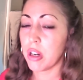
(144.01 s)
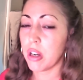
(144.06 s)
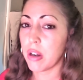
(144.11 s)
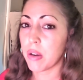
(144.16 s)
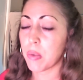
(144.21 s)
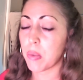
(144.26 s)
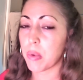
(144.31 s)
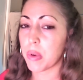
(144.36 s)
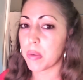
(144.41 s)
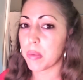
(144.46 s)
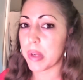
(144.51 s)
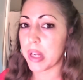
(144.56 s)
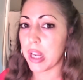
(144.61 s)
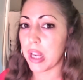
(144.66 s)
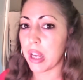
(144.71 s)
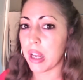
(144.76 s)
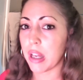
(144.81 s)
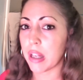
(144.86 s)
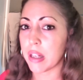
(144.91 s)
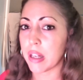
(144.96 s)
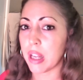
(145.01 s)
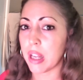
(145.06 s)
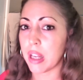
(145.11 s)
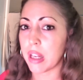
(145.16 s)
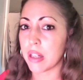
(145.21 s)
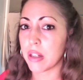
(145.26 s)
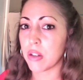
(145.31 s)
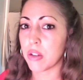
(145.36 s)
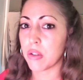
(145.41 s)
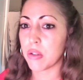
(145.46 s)
When we had a
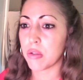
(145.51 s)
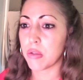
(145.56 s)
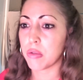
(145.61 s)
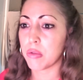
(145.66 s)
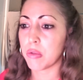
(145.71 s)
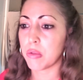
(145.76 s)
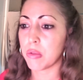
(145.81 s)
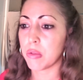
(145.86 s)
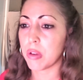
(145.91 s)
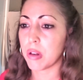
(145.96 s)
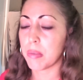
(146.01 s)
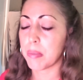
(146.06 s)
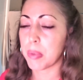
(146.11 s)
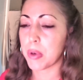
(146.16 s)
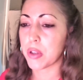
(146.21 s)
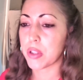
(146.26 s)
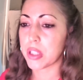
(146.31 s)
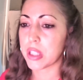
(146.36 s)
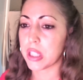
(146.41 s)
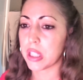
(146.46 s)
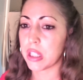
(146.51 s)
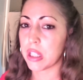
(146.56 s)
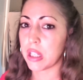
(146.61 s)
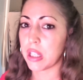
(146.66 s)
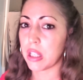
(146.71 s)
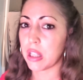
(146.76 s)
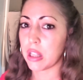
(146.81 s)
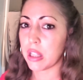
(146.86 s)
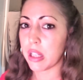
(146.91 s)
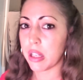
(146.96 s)
new person
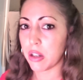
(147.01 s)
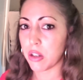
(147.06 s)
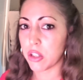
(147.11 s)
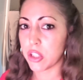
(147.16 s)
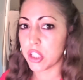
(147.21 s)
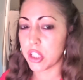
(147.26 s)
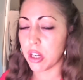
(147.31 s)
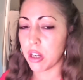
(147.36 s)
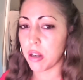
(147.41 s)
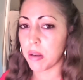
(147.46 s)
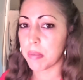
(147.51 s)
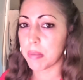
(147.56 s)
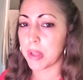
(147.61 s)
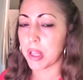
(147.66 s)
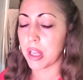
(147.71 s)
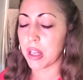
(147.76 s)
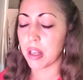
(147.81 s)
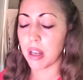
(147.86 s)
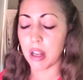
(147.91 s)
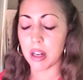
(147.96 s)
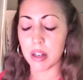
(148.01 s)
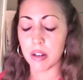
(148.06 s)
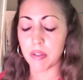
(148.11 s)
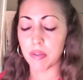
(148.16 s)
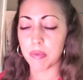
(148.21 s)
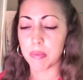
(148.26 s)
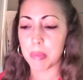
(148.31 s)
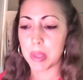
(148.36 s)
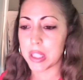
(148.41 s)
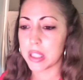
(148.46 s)
in leadership, they kind
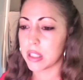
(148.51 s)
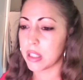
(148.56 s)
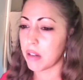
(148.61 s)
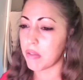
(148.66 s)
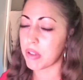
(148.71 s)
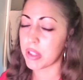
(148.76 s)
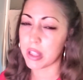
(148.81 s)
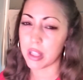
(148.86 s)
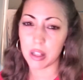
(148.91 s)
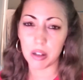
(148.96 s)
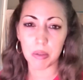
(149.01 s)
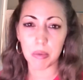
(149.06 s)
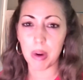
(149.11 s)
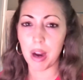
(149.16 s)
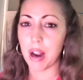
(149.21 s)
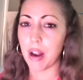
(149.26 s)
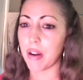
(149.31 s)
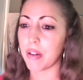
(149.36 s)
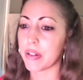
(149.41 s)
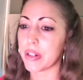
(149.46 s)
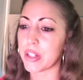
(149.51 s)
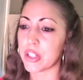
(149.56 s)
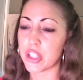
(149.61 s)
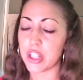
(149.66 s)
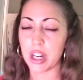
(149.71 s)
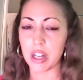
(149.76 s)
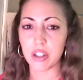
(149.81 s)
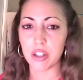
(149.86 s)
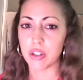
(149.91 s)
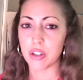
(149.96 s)
of mixed everything around and
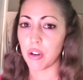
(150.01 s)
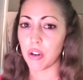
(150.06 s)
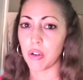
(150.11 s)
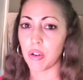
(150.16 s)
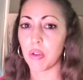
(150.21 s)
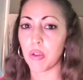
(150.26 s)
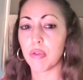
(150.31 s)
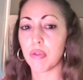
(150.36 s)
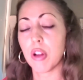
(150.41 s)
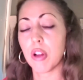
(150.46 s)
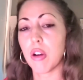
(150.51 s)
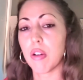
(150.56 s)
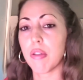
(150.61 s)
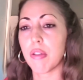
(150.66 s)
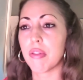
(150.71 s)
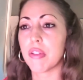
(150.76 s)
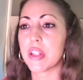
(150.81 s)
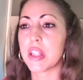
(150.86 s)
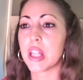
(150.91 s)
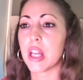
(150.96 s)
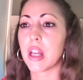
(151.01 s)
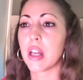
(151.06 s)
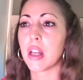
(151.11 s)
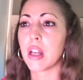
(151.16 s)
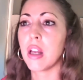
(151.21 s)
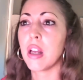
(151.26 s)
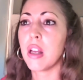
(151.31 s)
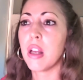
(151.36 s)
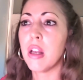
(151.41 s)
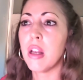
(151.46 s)
changed our whole flow of
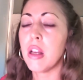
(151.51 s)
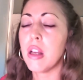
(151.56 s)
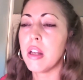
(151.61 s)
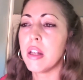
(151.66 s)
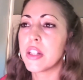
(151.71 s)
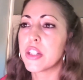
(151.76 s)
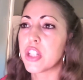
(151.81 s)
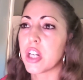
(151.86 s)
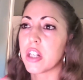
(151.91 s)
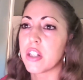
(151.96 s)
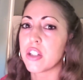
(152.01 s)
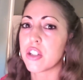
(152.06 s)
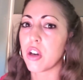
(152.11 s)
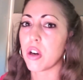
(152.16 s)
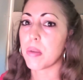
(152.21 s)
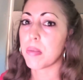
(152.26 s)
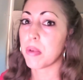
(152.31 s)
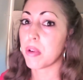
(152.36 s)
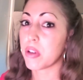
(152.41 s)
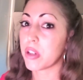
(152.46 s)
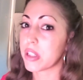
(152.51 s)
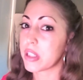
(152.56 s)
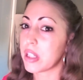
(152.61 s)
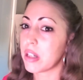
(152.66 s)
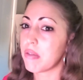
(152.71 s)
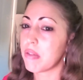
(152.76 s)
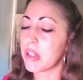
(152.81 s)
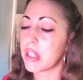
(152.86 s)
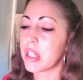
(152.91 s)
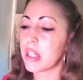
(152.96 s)
everything, changed our
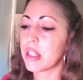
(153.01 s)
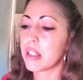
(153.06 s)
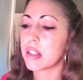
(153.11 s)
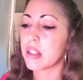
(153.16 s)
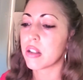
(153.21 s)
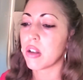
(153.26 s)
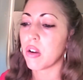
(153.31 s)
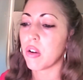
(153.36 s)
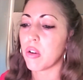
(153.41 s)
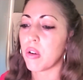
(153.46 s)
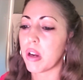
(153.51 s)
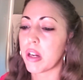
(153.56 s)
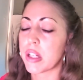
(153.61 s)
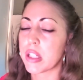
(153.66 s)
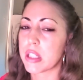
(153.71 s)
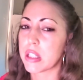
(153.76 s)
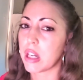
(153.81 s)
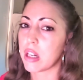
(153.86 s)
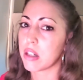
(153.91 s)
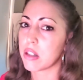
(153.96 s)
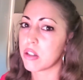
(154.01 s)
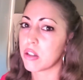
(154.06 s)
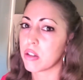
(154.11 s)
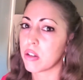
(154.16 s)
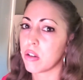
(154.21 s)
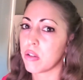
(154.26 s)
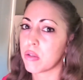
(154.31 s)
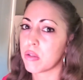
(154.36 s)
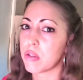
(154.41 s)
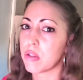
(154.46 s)
productivity, so I decided to
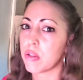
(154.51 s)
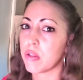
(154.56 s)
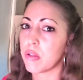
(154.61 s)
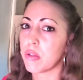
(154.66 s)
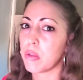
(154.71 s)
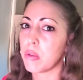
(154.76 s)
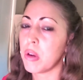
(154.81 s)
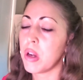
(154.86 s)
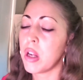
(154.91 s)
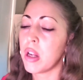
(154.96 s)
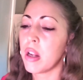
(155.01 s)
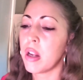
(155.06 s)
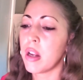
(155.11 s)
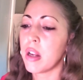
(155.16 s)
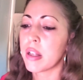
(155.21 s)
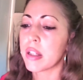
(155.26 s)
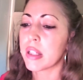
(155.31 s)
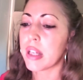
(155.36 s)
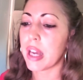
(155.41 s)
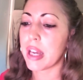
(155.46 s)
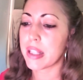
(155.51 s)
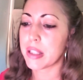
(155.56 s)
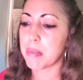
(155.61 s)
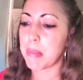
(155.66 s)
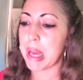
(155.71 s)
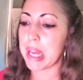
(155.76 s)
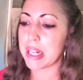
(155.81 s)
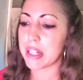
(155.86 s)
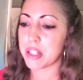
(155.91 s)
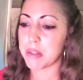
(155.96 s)
go to case
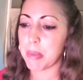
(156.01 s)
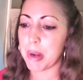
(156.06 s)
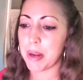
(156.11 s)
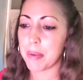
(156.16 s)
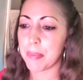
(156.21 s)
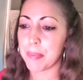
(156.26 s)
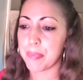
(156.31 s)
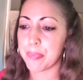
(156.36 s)
management.